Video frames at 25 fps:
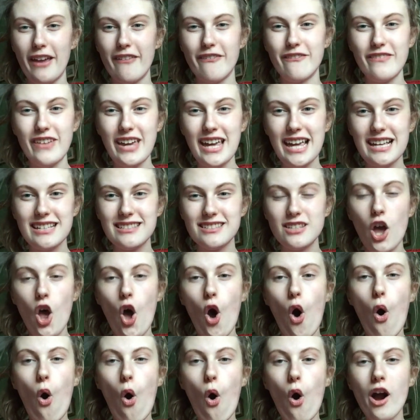my face,
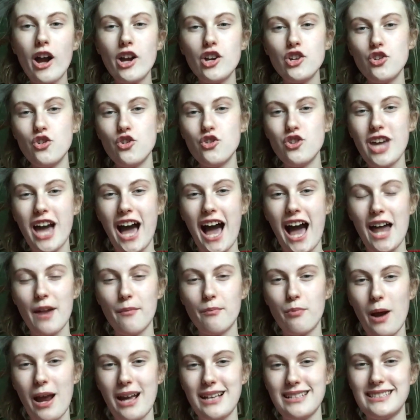or you
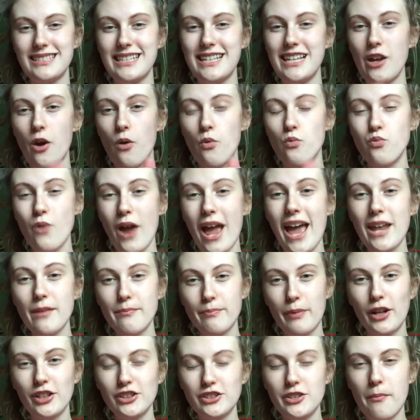can press the
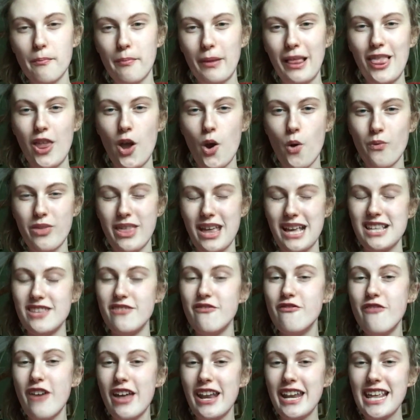red button below
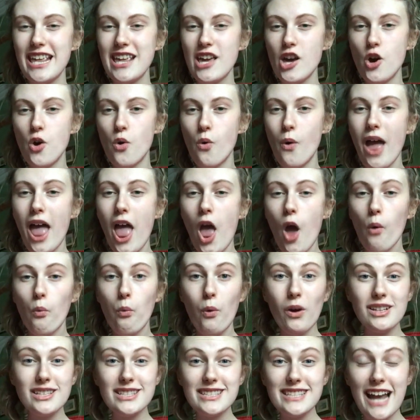this video.
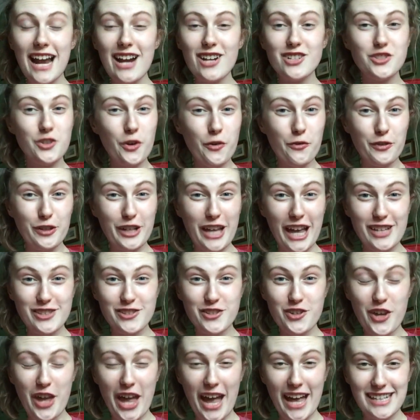Once there, don't
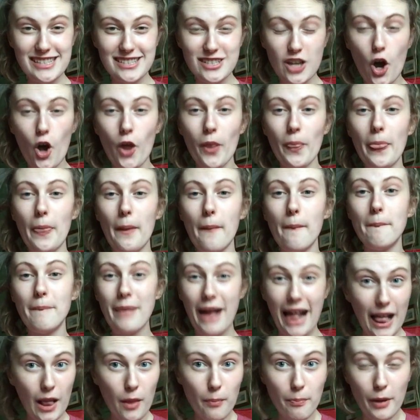forget to hit on the
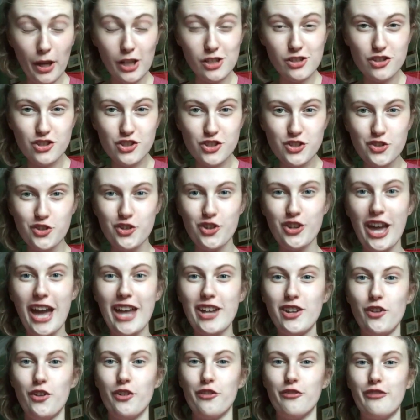bell button so you
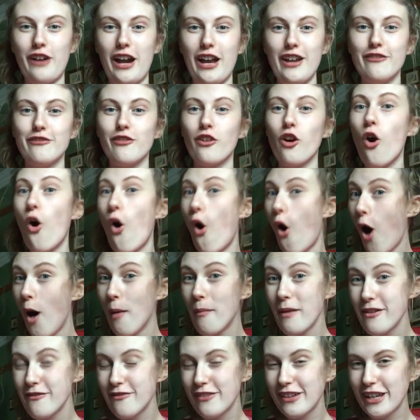get notified for
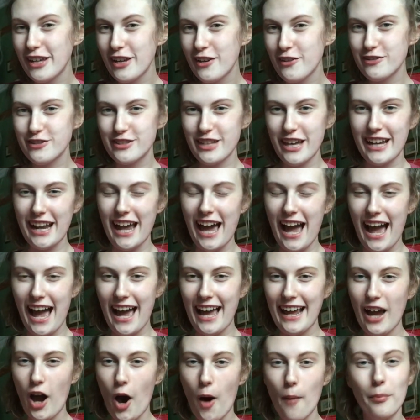all my videos that
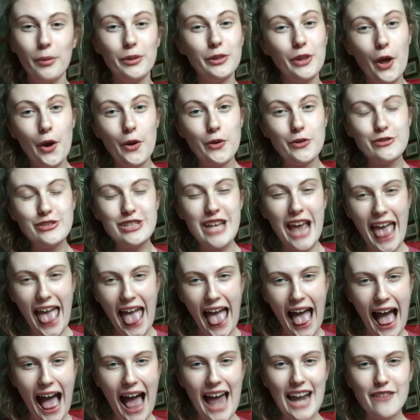I upload.
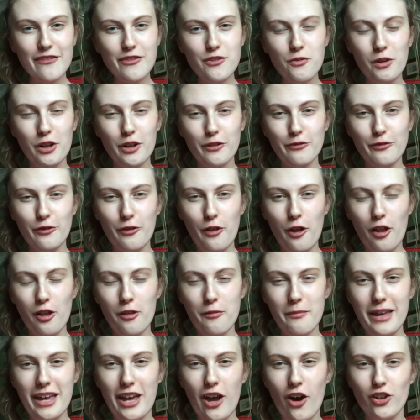And if you want to
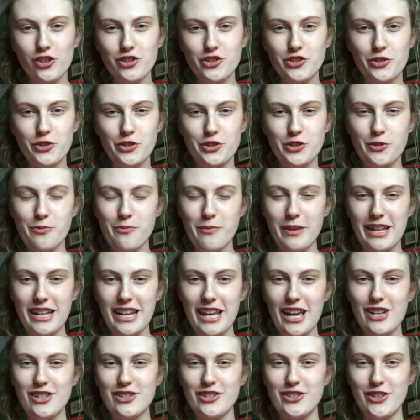follow me on social
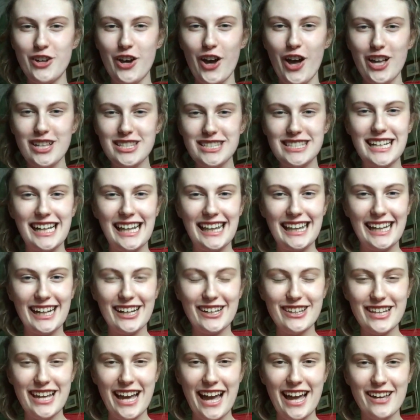media, just
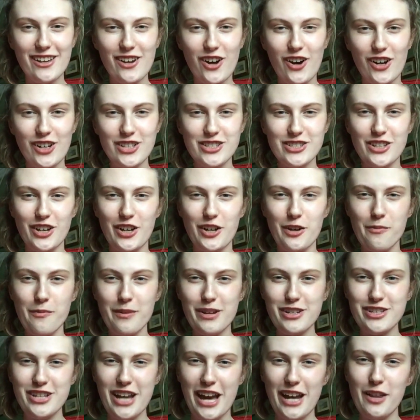click on the icons under
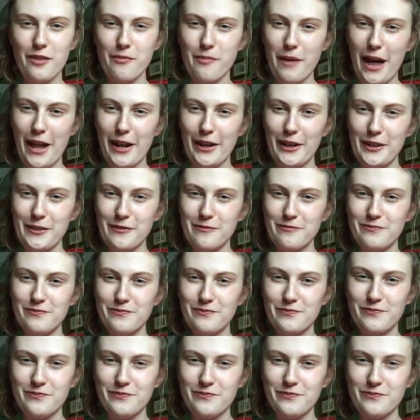my channel banner.